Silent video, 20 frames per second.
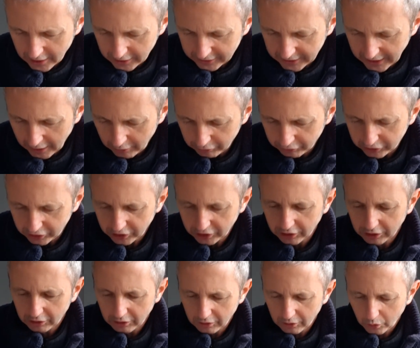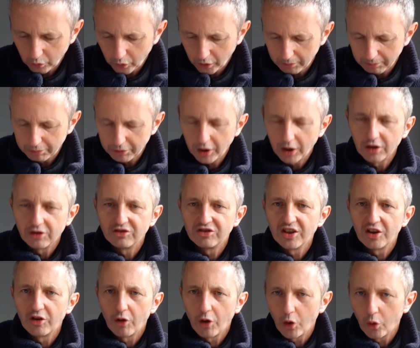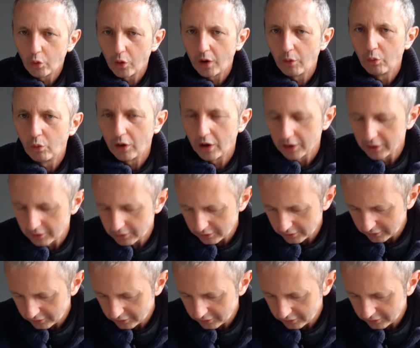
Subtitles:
down to 1.011,